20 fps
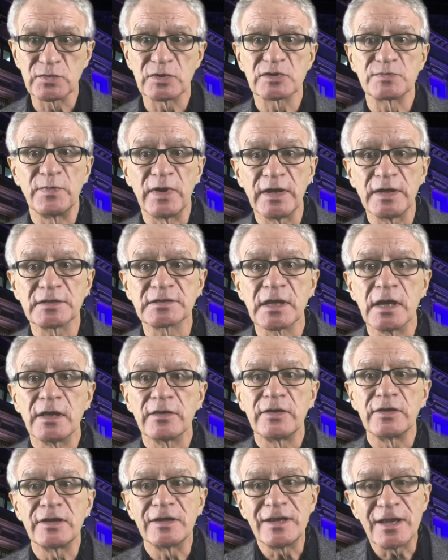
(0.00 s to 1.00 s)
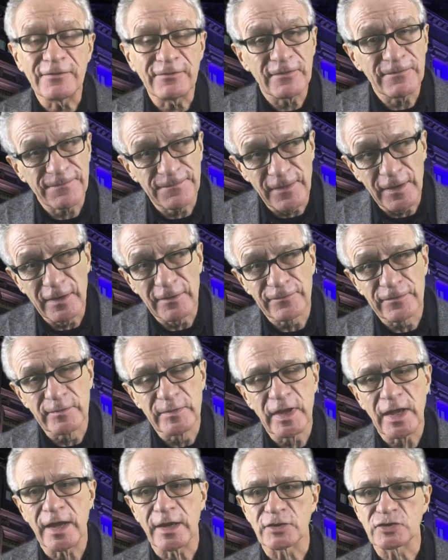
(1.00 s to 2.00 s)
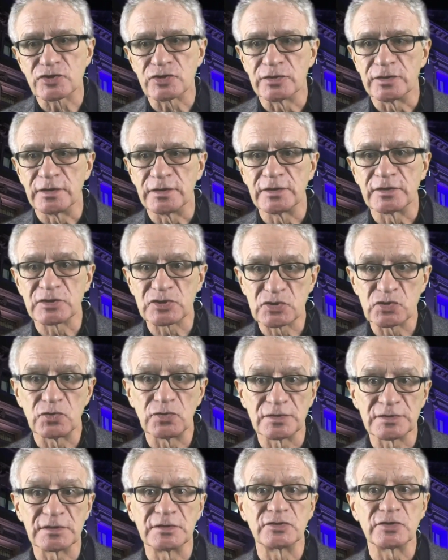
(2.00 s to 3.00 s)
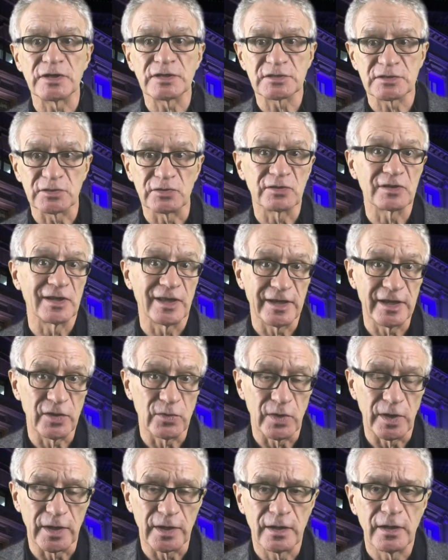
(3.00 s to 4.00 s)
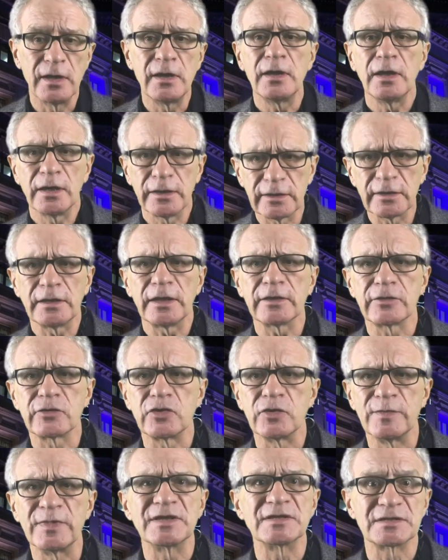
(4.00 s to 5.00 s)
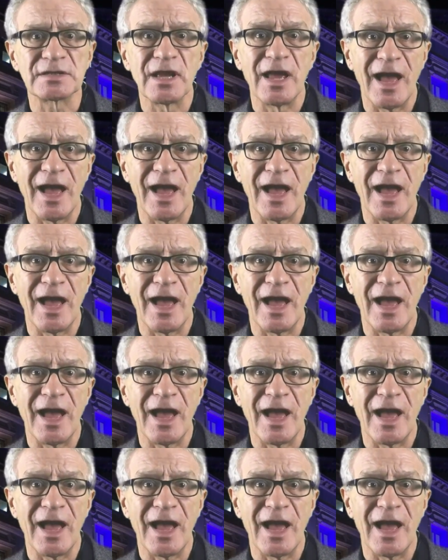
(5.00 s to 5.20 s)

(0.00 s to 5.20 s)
which means that you're never far from the action in the stalls or dress circle anyway, and the legroom is